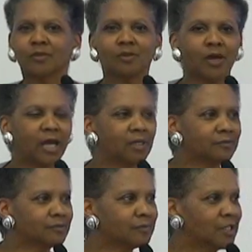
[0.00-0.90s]
right,
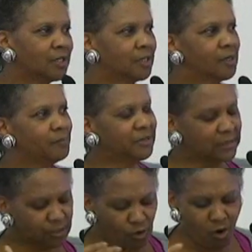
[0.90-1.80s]
but
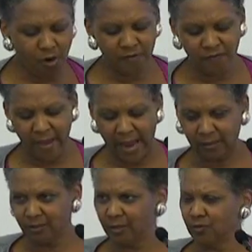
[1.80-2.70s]
that there are, in
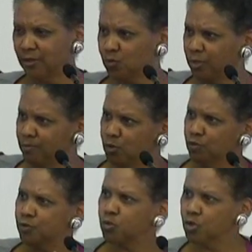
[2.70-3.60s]
fact, as we
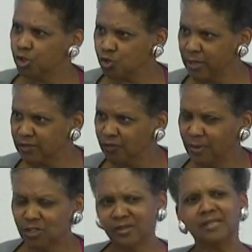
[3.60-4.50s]
move towards
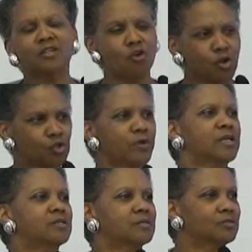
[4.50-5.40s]
transformation, that there are
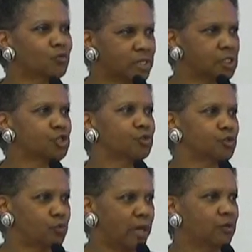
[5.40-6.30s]
transitional
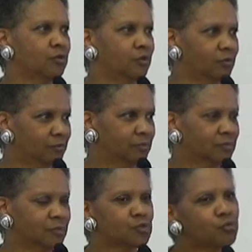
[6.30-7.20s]
strategies.
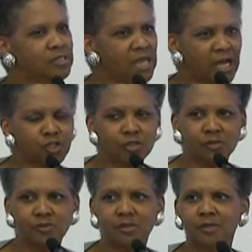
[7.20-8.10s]
There's
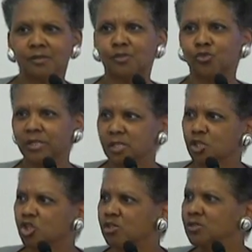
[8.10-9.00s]
transactions, there's
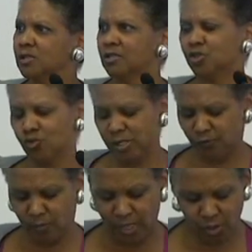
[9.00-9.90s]
transitions, and there's
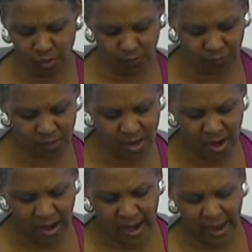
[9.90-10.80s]
transformations.
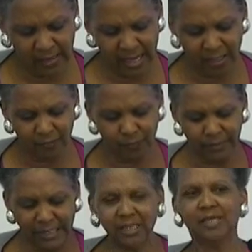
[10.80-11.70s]
And that
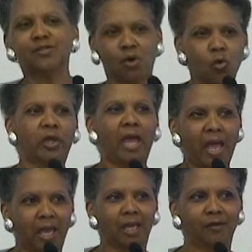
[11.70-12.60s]
it is
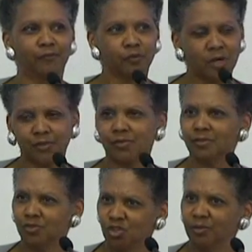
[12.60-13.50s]
okay for us
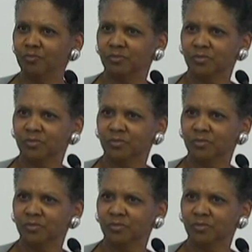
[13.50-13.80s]
to chip